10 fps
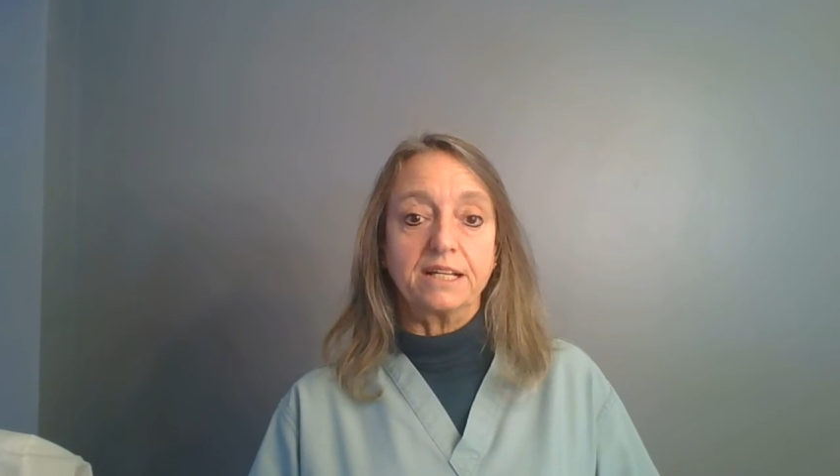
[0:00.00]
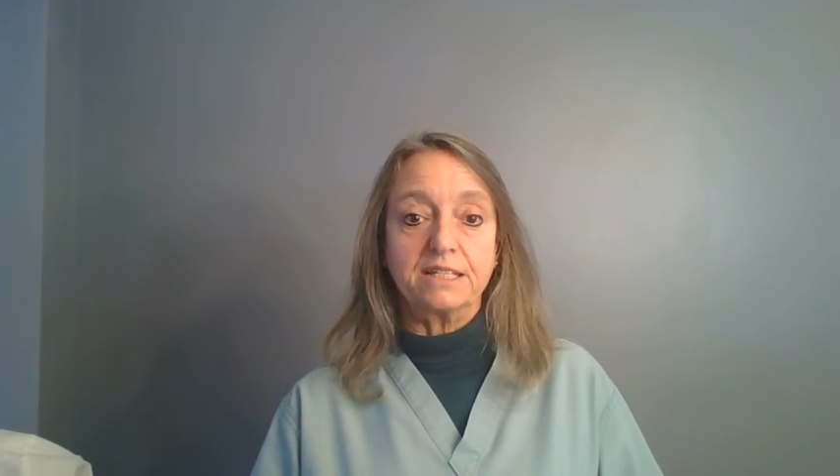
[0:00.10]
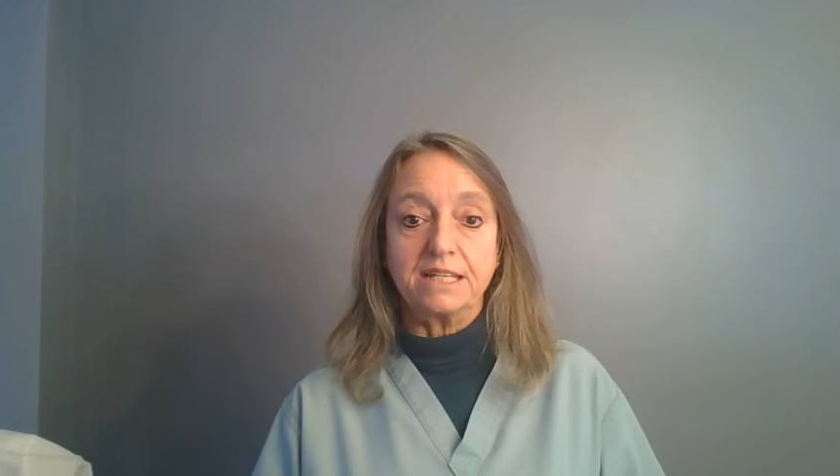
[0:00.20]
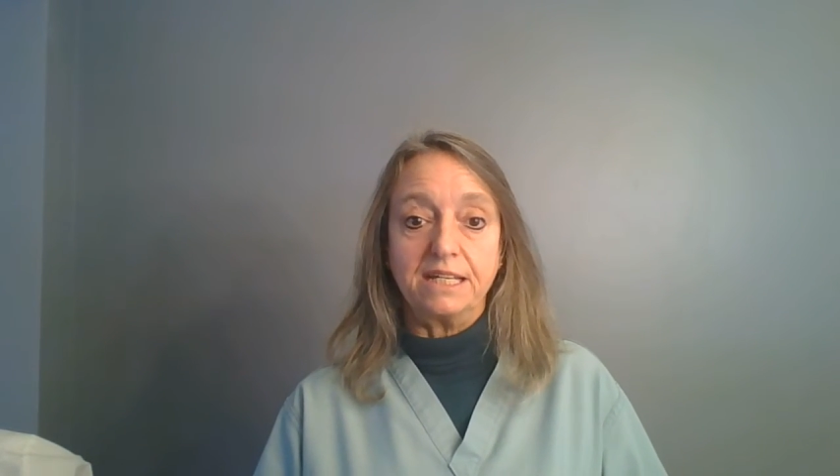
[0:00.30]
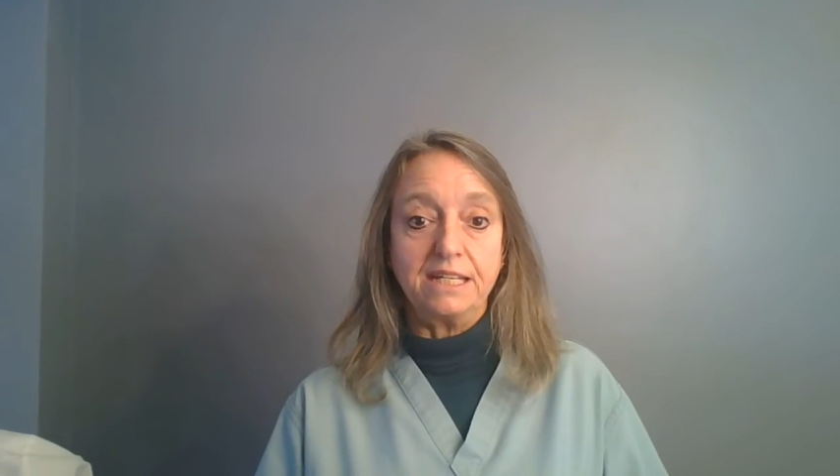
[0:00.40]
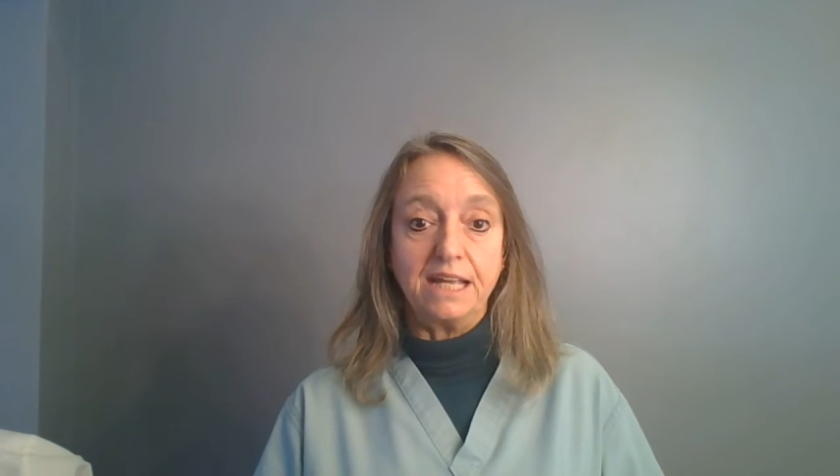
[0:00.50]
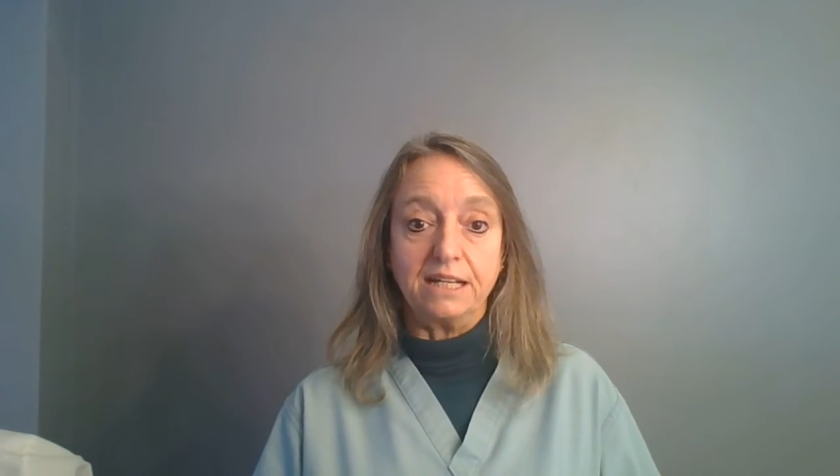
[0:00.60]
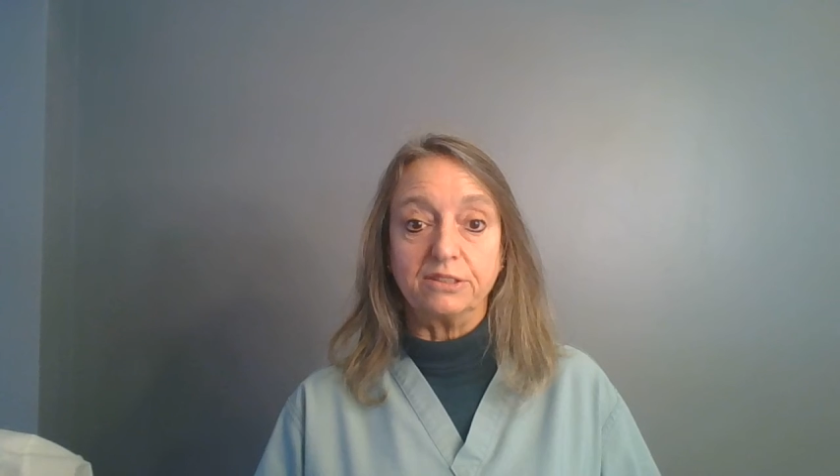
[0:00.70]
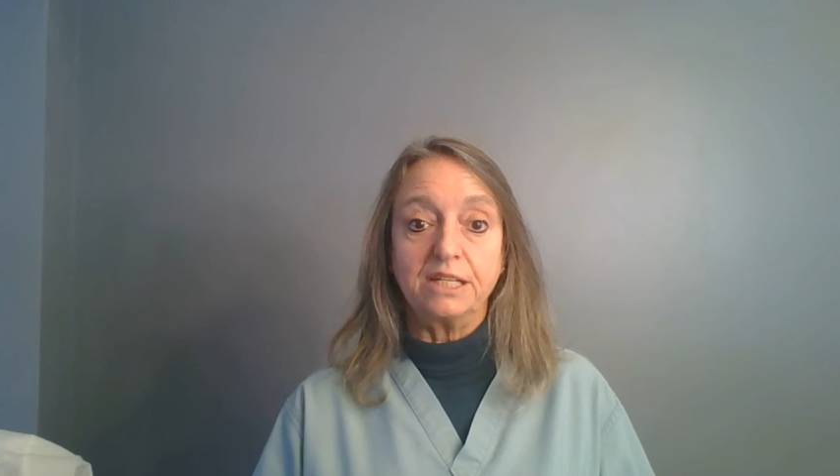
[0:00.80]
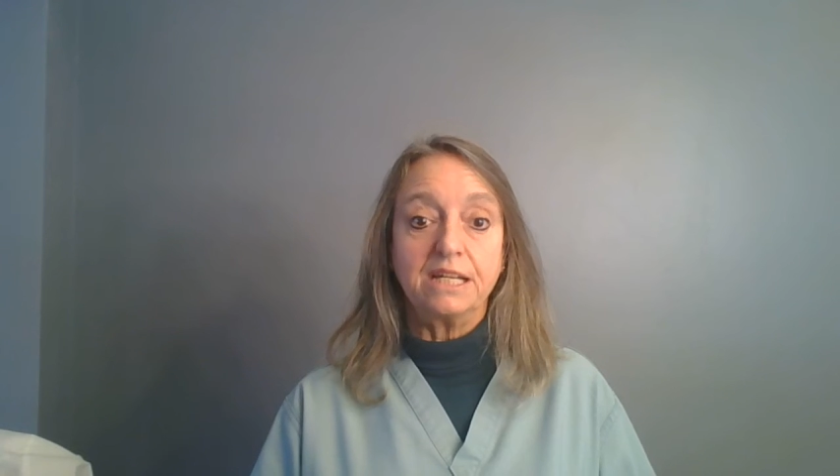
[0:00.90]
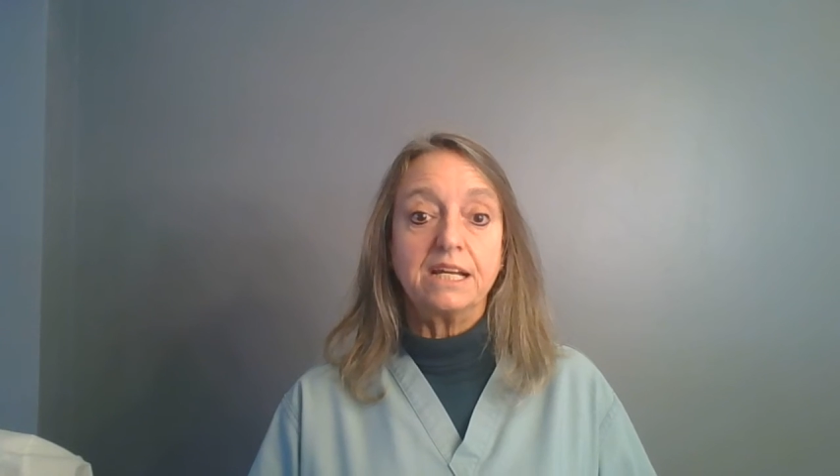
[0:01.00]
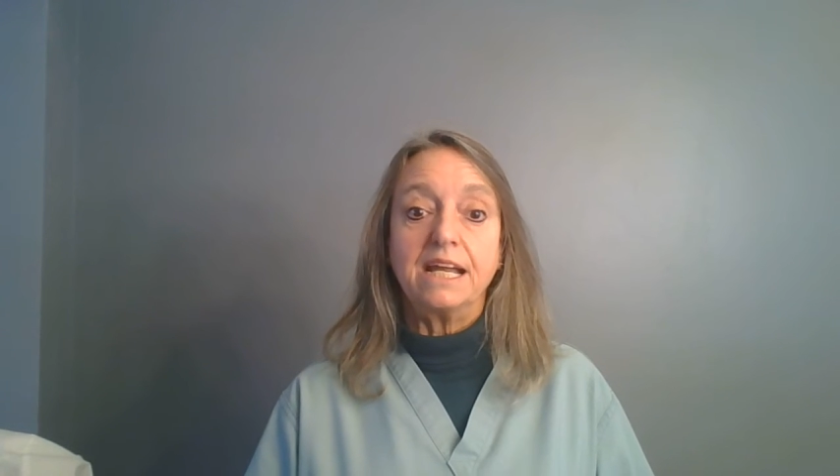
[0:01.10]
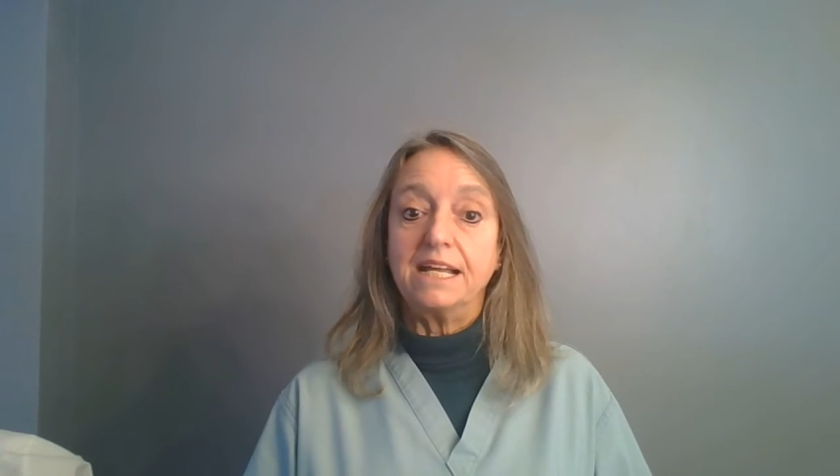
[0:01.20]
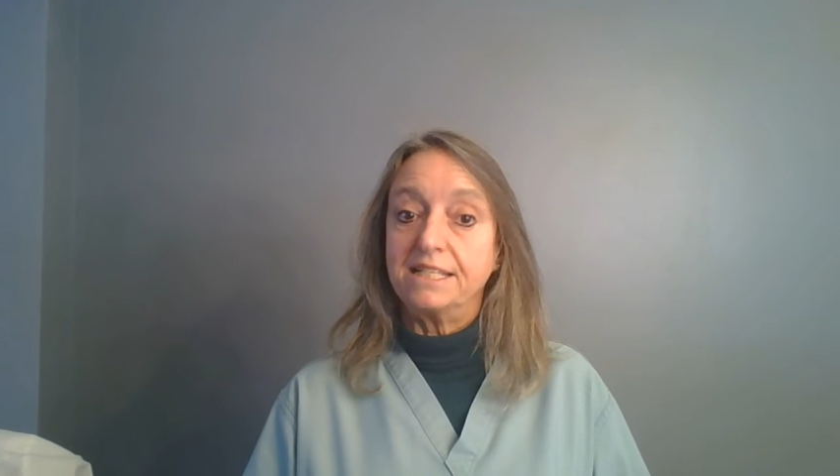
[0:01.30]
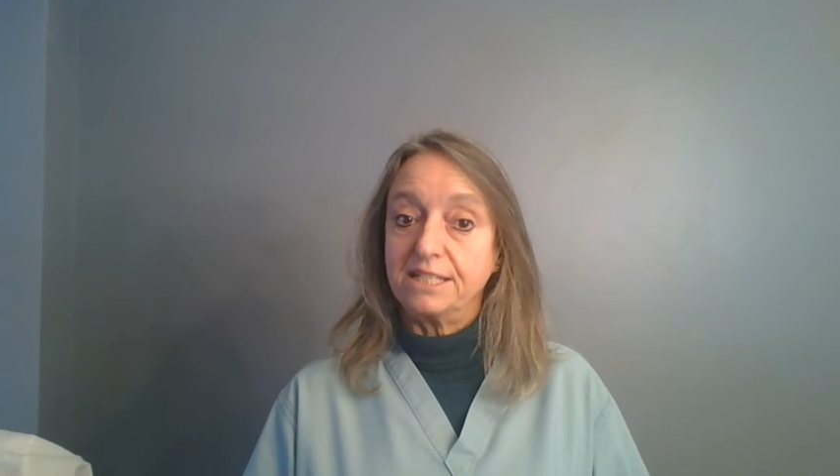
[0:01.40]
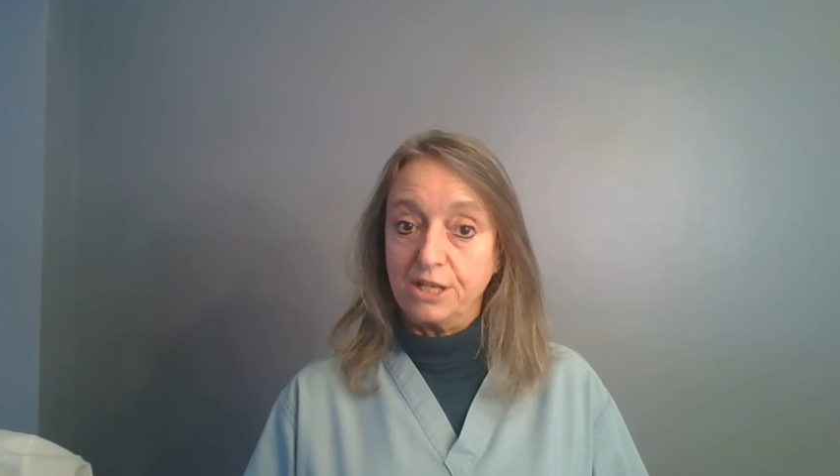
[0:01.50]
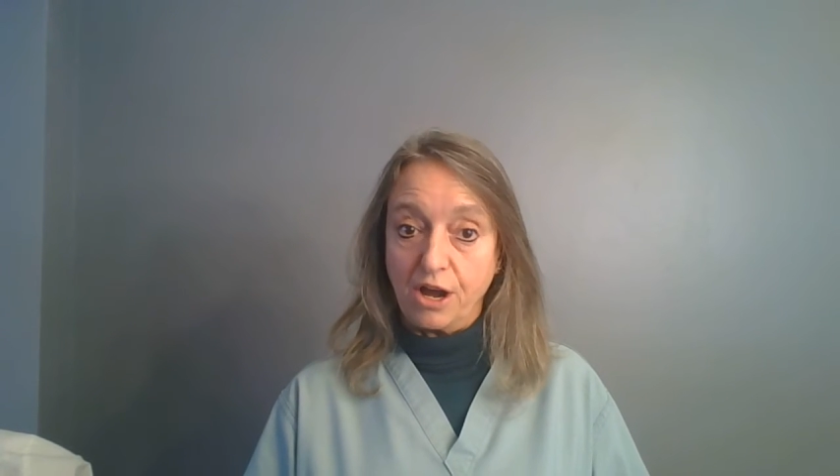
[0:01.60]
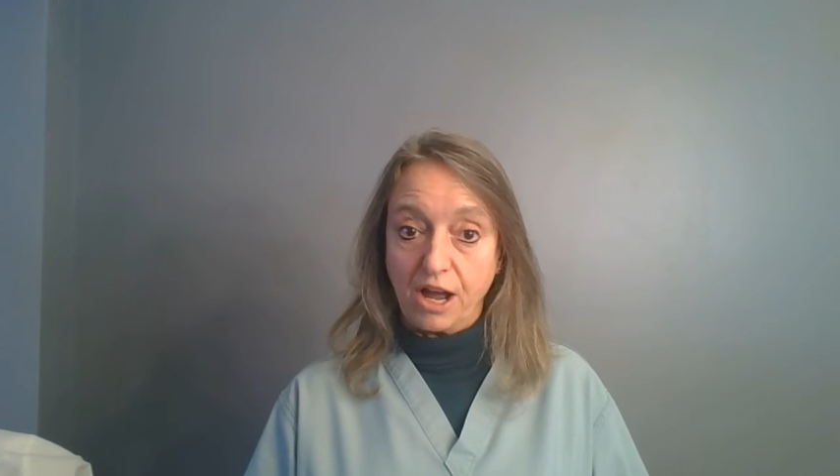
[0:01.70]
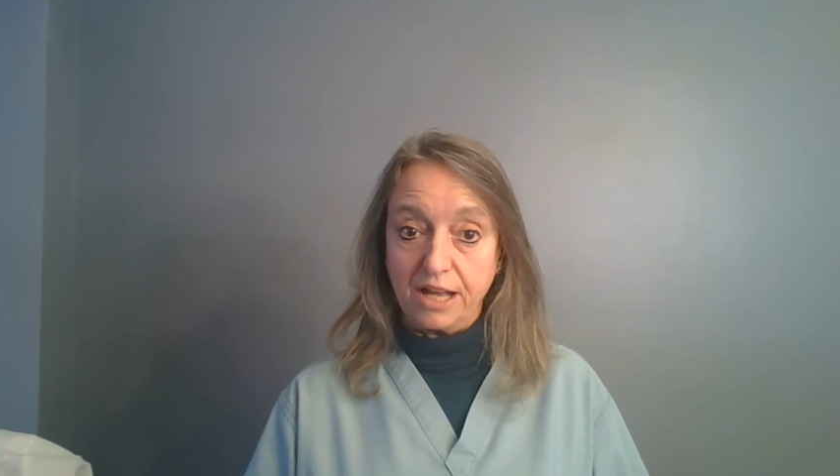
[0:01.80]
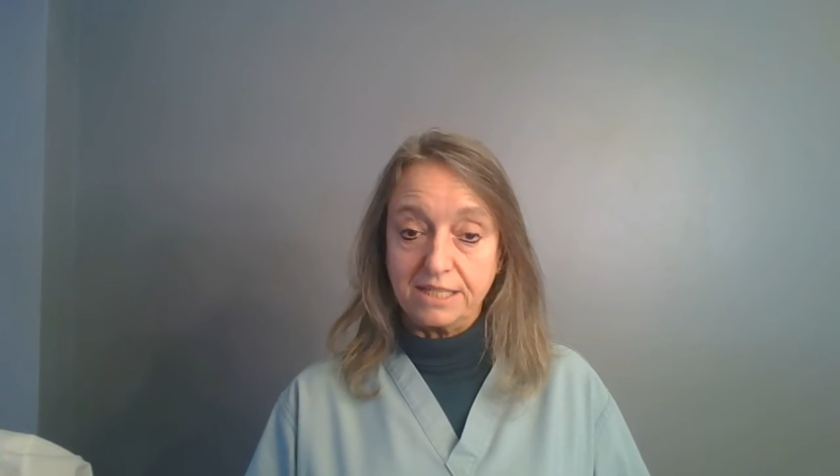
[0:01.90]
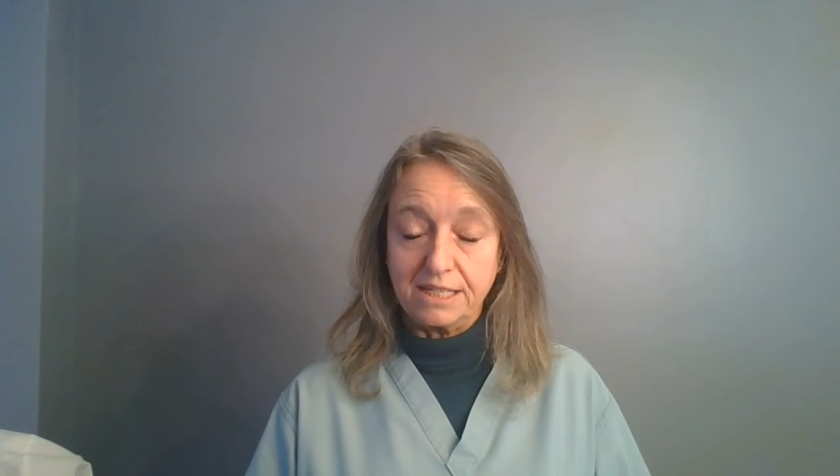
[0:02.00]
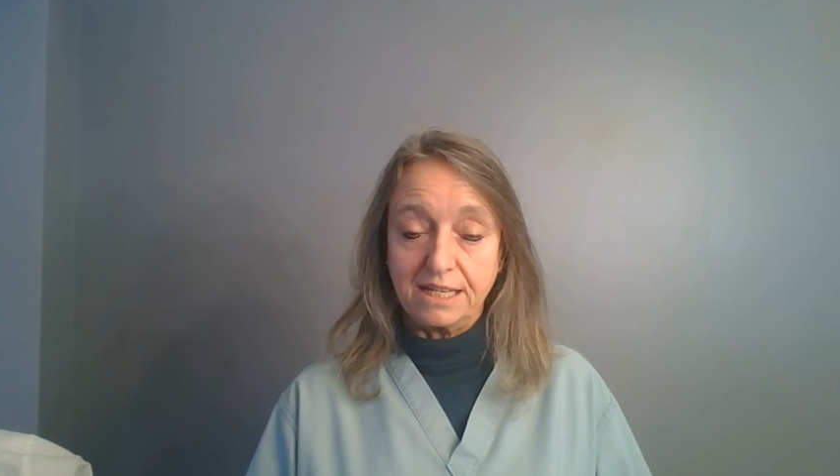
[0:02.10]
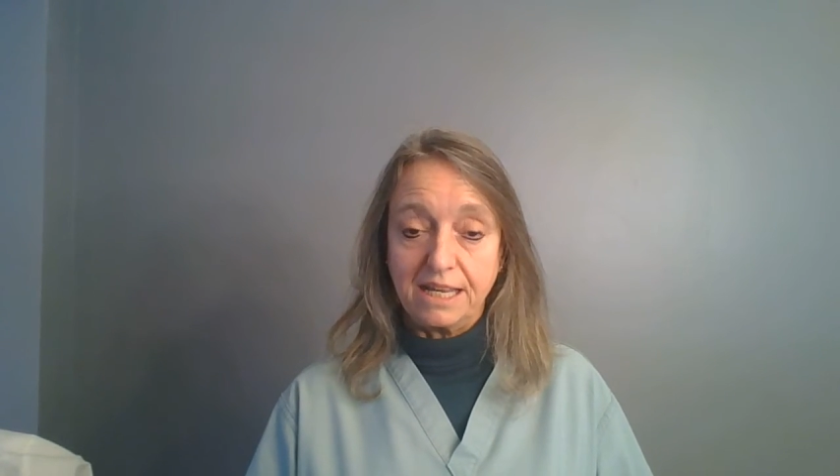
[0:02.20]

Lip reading: as an inhaled, it's not.